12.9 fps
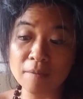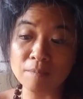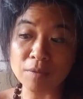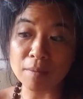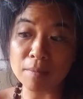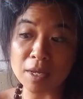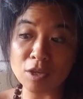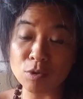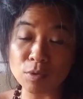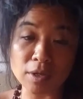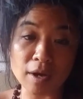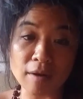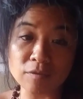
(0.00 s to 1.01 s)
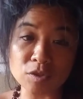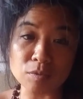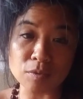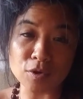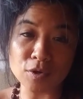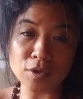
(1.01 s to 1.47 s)
that make you
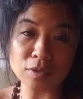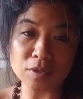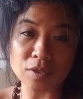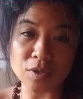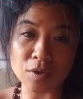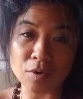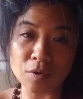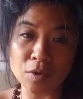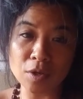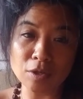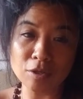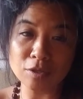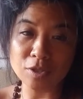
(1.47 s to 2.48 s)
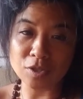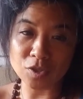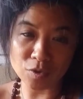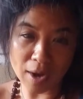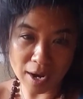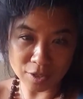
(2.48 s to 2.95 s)
uncomfortable, and so you
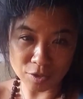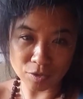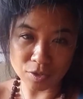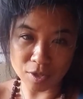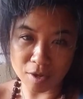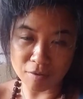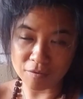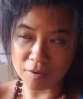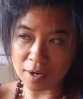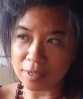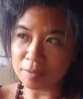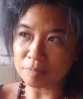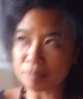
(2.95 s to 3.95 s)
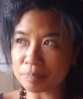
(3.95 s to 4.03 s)
distract yourself, right?